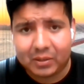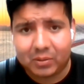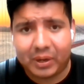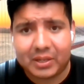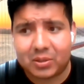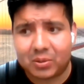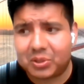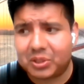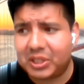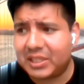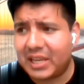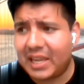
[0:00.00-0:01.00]
Right. So
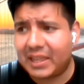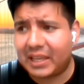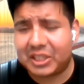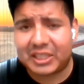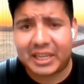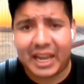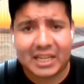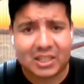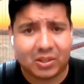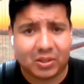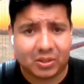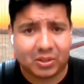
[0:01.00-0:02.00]
she's saying that she's
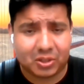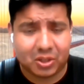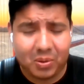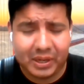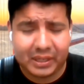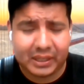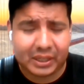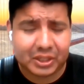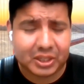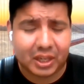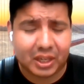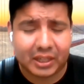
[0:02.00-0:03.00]
canceling the showing and that
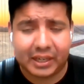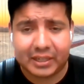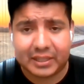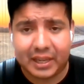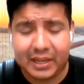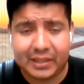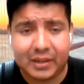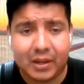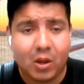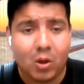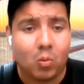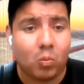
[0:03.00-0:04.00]
she's not letting us in.